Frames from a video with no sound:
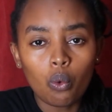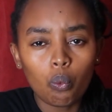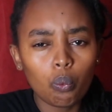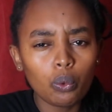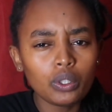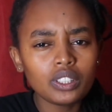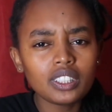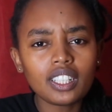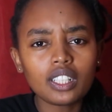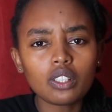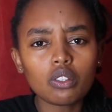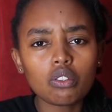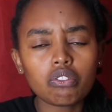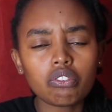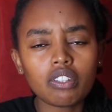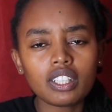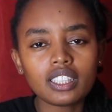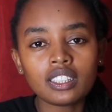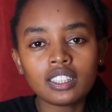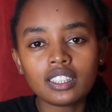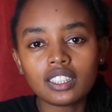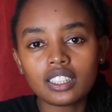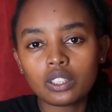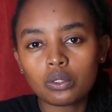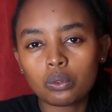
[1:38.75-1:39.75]
Which kind of
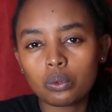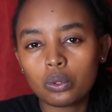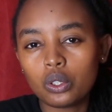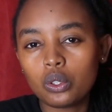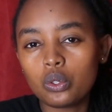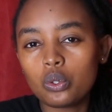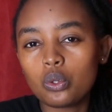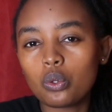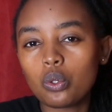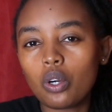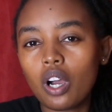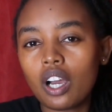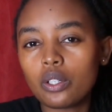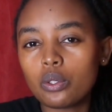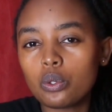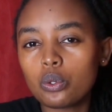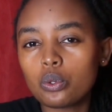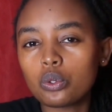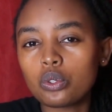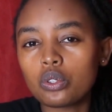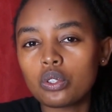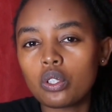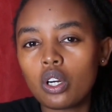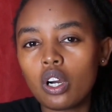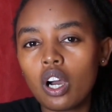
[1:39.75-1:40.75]
furnitures
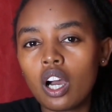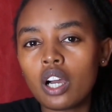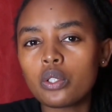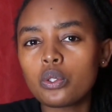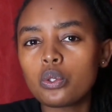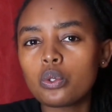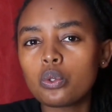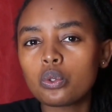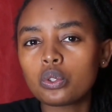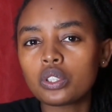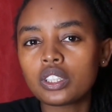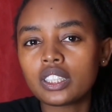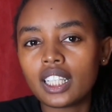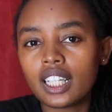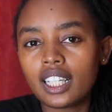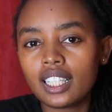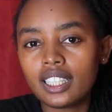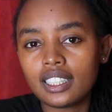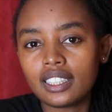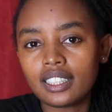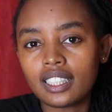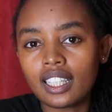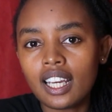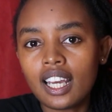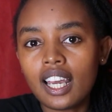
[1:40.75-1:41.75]
are you
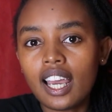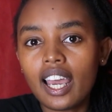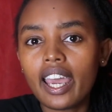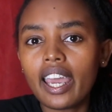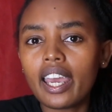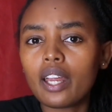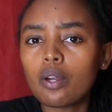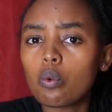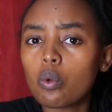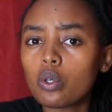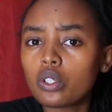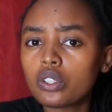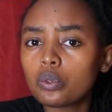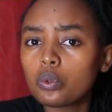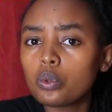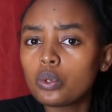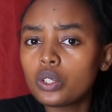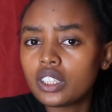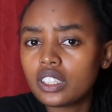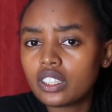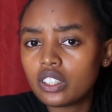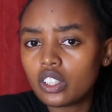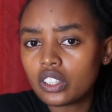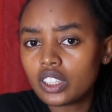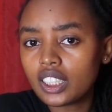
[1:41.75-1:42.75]
selling, and who
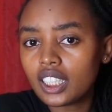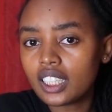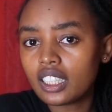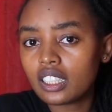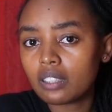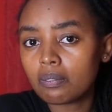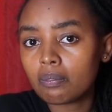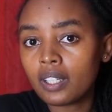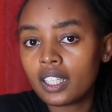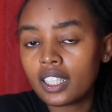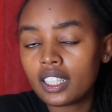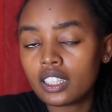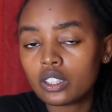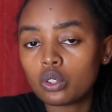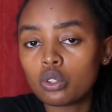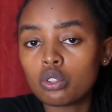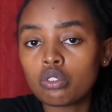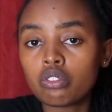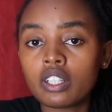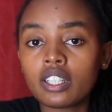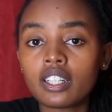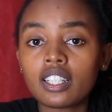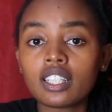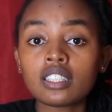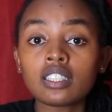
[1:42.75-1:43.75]
is your target market? So you
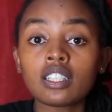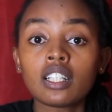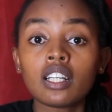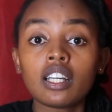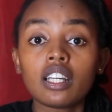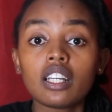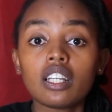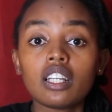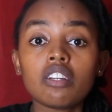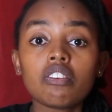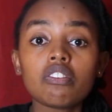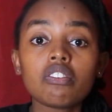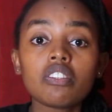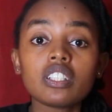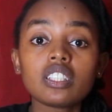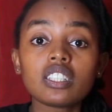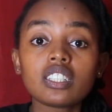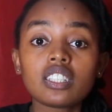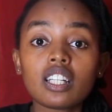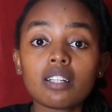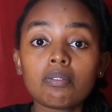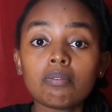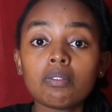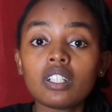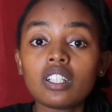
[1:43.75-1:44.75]
find that if it's
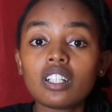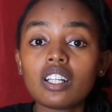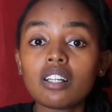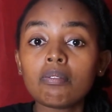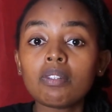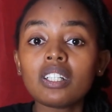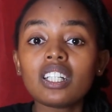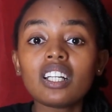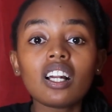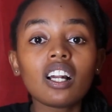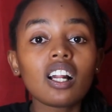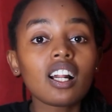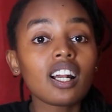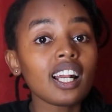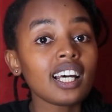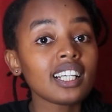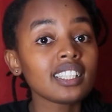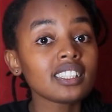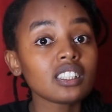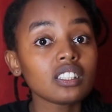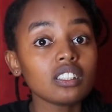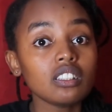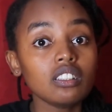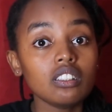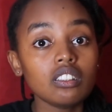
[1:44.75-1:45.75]
the middle
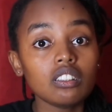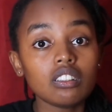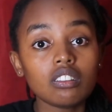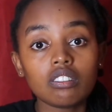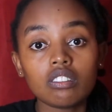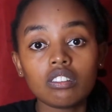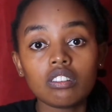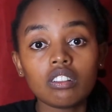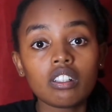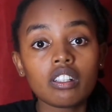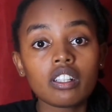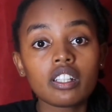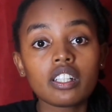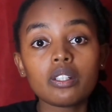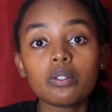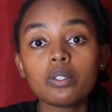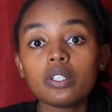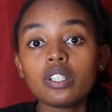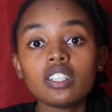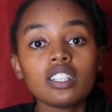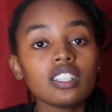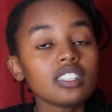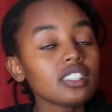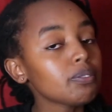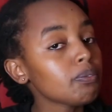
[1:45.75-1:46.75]
class, they will
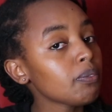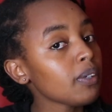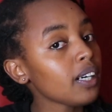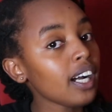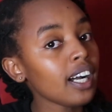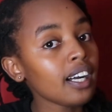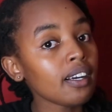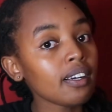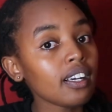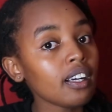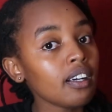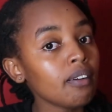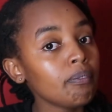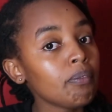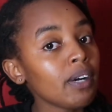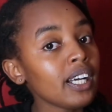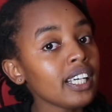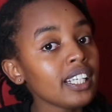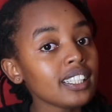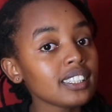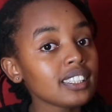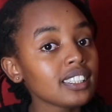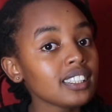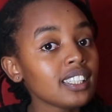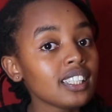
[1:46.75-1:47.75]
not buy
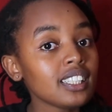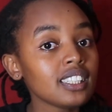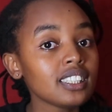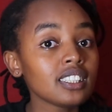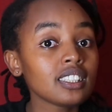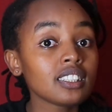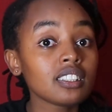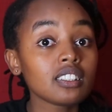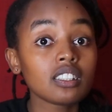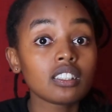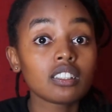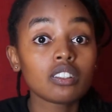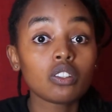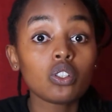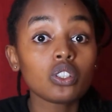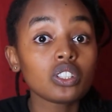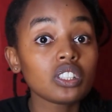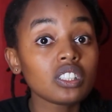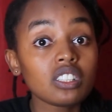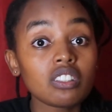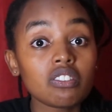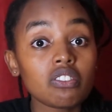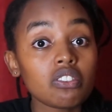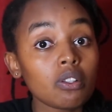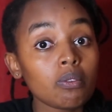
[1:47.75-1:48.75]
a seat that is
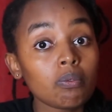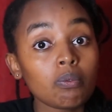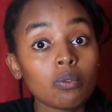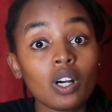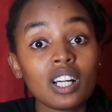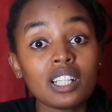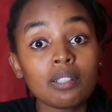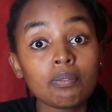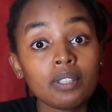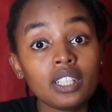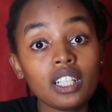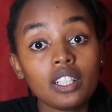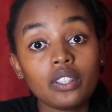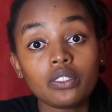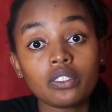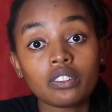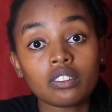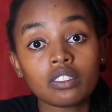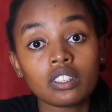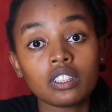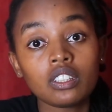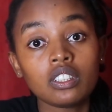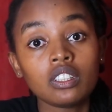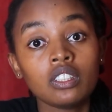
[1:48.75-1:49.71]
costing from 1 million.